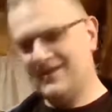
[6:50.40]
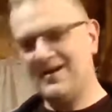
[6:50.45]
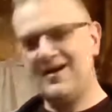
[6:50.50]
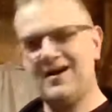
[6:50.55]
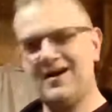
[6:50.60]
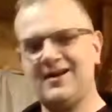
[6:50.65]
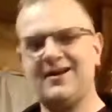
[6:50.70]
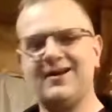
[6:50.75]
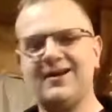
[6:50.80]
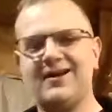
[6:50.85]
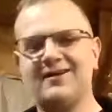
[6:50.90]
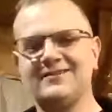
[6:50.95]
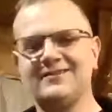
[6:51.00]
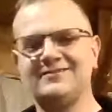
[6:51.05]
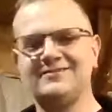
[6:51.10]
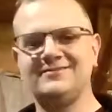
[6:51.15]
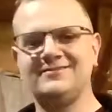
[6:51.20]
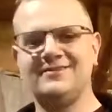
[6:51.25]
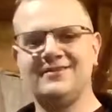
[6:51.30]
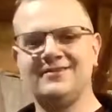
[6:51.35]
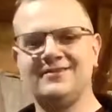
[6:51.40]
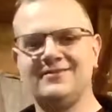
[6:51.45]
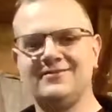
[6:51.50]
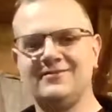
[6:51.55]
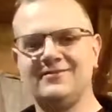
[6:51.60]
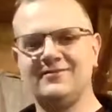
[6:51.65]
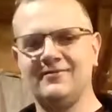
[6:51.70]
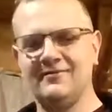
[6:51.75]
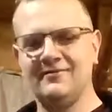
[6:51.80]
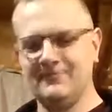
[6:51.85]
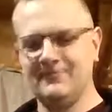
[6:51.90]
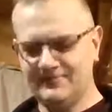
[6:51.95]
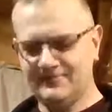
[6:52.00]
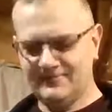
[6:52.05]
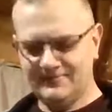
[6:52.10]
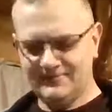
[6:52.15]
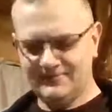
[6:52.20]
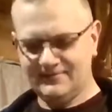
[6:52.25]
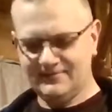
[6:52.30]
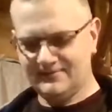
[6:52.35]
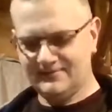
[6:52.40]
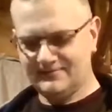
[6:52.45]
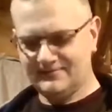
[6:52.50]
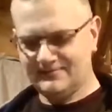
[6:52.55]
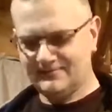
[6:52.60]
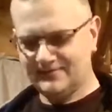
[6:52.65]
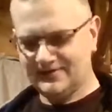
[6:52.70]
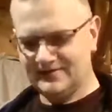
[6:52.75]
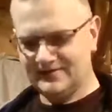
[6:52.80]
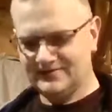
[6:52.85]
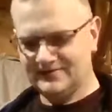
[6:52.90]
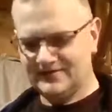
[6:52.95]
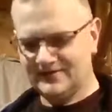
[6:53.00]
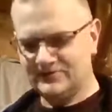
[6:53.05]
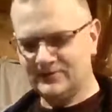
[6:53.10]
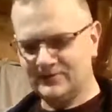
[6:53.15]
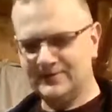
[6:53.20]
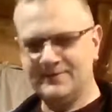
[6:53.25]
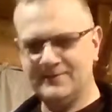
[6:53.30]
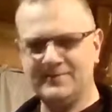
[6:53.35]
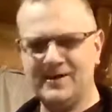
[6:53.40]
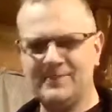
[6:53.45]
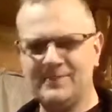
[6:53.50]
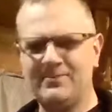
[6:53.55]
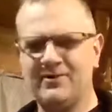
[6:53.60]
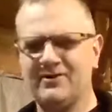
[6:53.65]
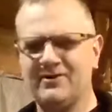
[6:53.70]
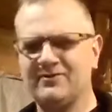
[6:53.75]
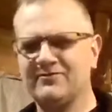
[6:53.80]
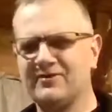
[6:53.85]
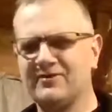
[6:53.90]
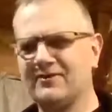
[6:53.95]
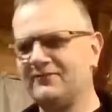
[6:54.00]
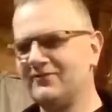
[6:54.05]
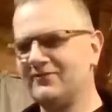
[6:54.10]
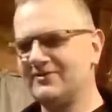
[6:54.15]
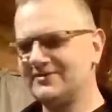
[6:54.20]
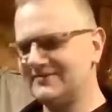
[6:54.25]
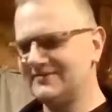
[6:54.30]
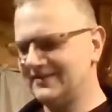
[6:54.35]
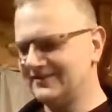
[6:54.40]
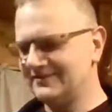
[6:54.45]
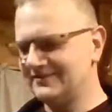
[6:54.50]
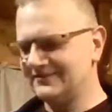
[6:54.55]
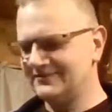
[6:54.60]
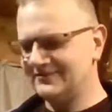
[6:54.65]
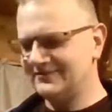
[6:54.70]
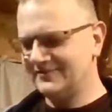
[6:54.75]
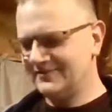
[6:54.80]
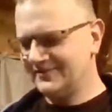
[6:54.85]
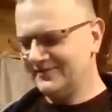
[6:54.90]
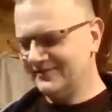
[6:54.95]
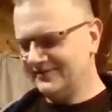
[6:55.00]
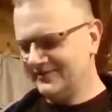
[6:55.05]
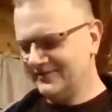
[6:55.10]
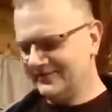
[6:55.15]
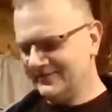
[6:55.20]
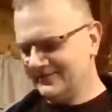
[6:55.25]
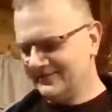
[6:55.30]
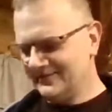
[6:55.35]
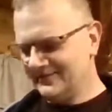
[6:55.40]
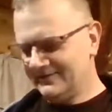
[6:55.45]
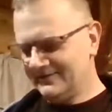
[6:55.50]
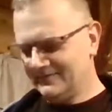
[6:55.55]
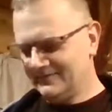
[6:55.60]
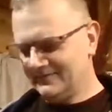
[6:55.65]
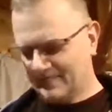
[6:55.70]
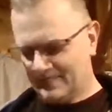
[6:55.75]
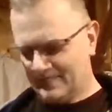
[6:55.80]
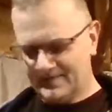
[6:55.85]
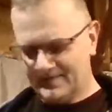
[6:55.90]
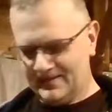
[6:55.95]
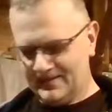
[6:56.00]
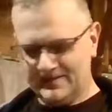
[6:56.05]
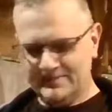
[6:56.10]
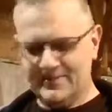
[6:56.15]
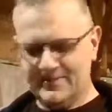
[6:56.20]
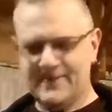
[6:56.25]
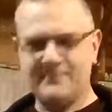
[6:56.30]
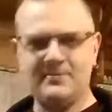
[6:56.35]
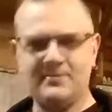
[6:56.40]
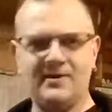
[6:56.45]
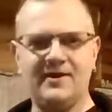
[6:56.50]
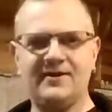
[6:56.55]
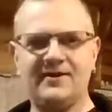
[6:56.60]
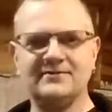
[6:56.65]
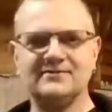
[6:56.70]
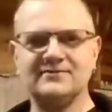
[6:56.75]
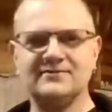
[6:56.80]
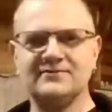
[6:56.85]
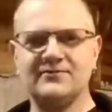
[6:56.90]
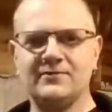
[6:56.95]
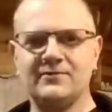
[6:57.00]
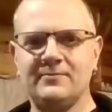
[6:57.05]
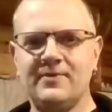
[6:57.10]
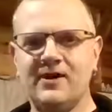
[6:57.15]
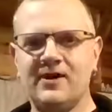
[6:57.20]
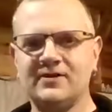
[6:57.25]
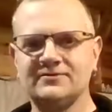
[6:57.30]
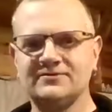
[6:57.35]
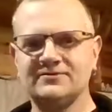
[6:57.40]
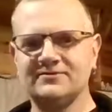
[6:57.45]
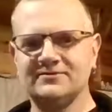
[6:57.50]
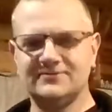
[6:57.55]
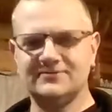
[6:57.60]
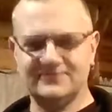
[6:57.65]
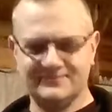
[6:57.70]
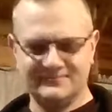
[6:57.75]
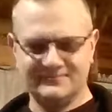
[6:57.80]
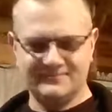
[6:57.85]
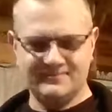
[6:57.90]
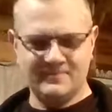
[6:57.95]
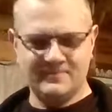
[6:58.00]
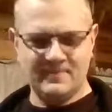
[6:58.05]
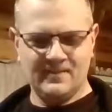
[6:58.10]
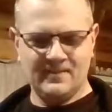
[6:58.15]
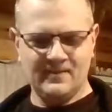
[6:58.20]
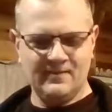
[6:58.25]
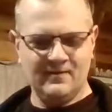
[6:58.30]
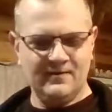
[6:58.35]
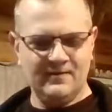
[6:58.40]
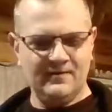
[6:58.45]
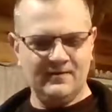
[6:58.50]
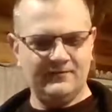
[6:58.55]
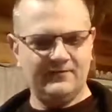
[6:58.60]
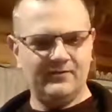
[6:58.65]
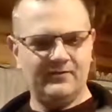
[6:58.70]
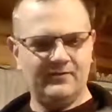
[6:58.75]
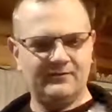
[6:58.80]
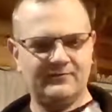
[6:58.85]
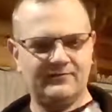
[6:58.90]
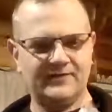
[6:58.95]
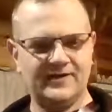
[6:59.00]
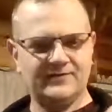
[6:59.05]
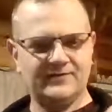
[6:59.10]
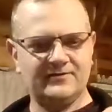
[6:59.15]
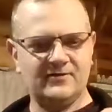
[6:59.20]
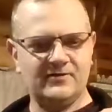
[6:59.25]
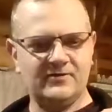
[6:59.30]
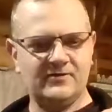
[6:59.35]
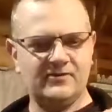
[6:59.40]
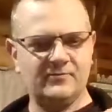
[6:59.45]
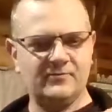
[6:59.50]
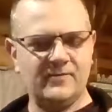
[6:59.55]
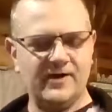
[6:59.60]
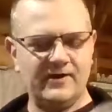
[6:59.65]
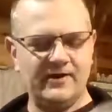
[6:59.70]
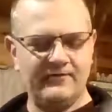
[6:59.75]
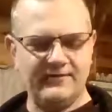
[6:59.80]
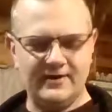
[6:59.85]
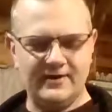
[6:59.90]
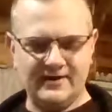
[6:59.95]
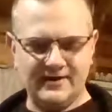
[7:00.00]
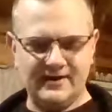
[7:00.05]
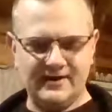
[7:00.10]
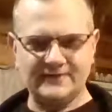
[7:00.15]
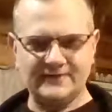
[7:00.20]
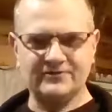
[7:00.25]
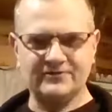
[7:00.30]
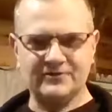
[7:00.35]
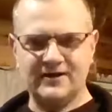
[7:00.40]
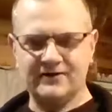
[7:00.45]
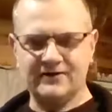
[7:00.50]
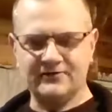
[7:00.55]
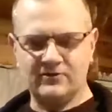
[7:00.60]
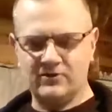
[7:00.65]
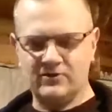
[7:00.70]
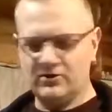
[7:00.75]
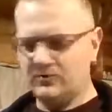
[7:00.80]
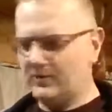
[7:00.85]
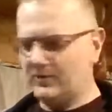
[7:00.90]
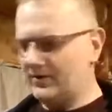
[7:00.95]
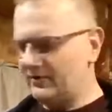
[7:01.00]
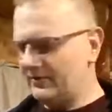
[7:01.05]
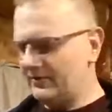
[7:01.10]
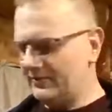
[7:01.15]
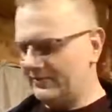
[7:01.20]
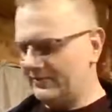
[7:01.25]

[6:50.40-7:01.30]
I got a sticker. Because that's why you buy parts, right? For the stickers. Like you buy appliances for the boxes. So it's got the hardware in it. I still got the hardware on